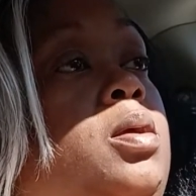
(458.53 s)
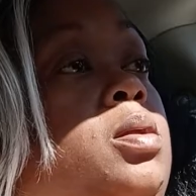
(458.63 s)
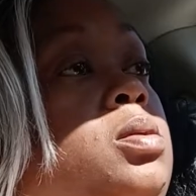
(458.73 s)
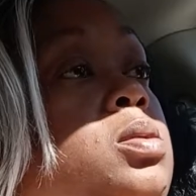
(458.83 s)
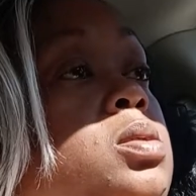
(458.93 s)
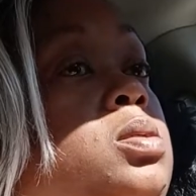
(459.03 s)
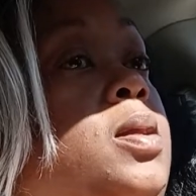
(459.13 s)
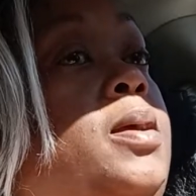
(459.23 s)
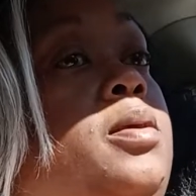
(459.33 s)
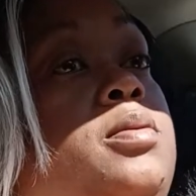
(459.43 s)
And just
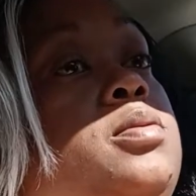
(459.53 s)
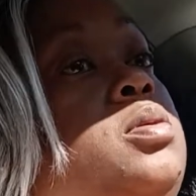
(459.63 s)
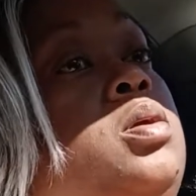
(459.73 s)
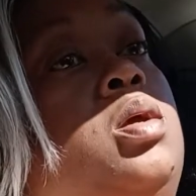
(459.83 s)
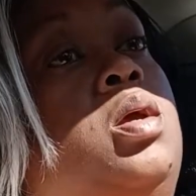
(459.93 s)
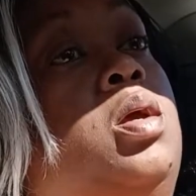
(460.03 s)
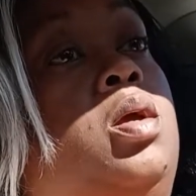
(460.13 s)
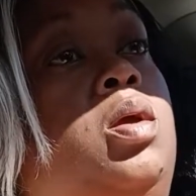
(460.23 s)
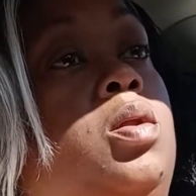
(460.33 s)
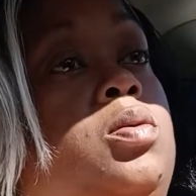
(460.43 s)
like,
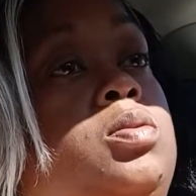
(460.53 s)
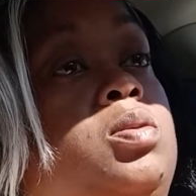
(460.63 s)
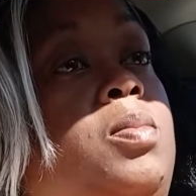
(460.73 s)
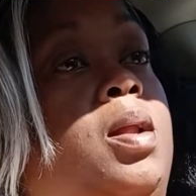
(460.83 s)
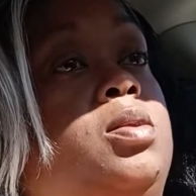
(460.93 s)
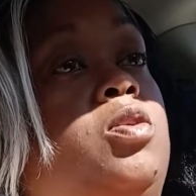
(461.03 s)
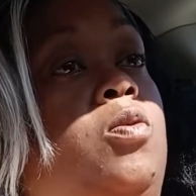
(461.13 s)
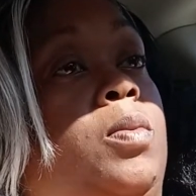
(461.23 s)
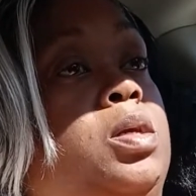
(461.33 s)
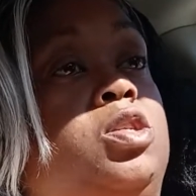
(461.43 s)
you know, somebody
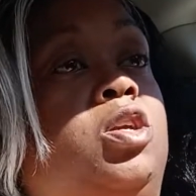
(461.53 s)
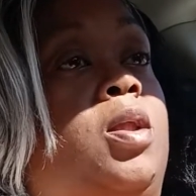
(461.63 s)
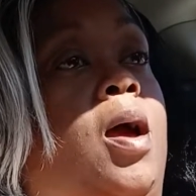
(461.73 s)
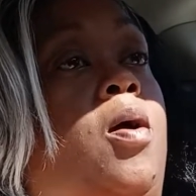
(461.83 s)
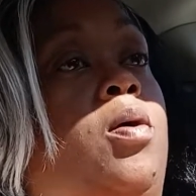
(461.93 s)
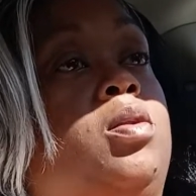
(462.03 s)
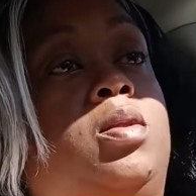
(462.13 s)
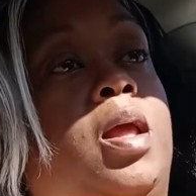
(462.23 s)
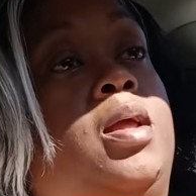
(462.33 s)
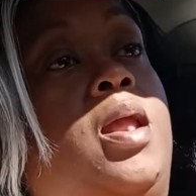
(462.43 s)
told me,
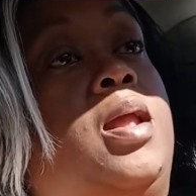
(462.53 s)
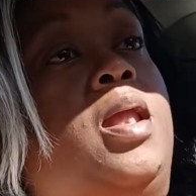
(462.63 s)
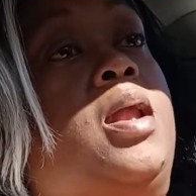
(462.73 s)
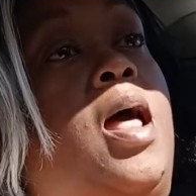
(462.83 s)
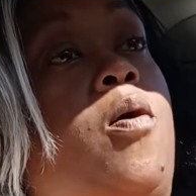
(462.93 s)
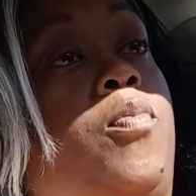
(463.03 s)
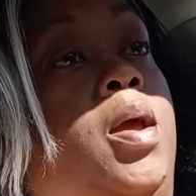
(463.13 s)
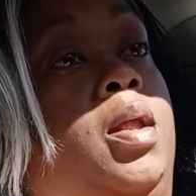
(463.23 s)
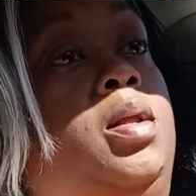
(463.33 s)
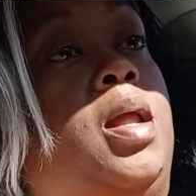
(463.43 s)
they're not
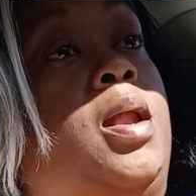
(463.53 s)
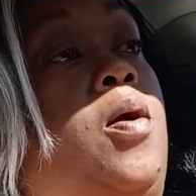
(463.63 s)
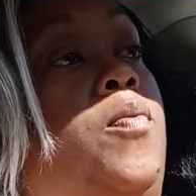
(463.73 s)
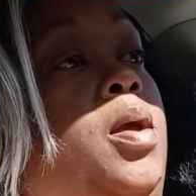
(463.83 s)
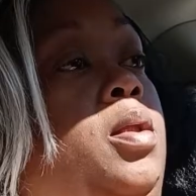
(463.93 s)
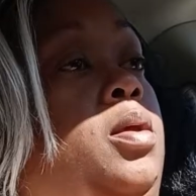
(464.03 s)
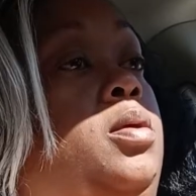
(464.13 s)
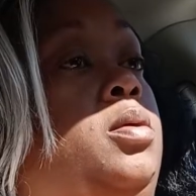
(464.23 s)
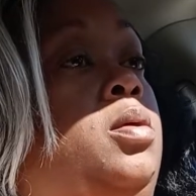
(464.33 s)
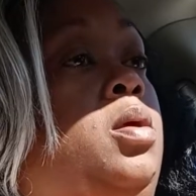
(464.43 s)
ready. They're not ready.
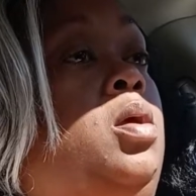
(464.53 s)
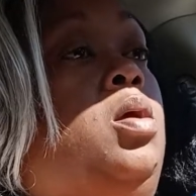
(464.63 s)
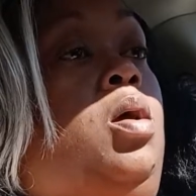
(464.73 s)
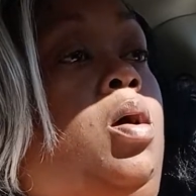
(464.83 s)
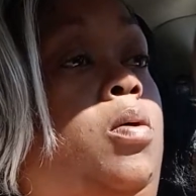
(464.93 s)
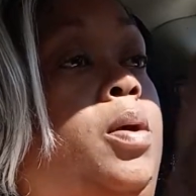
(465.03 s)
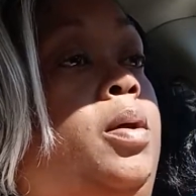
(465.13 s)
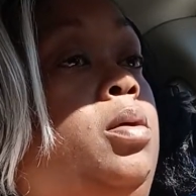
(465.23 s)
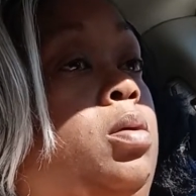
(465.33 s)
Okay.